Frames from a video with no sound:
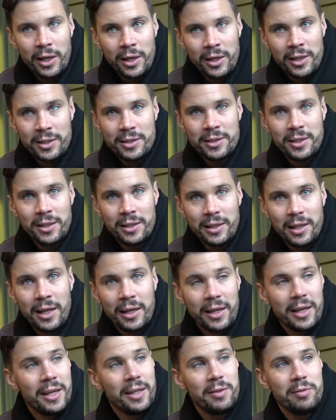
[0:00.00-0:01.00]
an instant
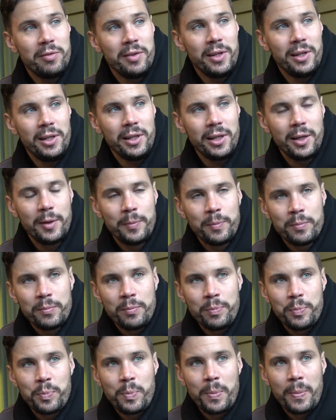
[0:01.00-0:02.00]
like hit feeling.
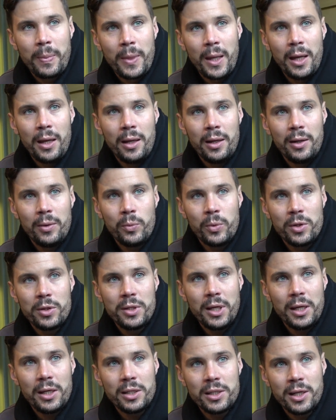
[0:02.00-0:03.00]
And with
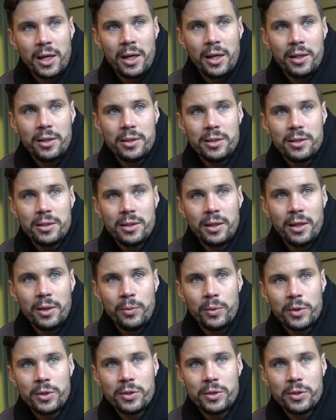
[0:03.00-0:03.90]
Take a Chance, it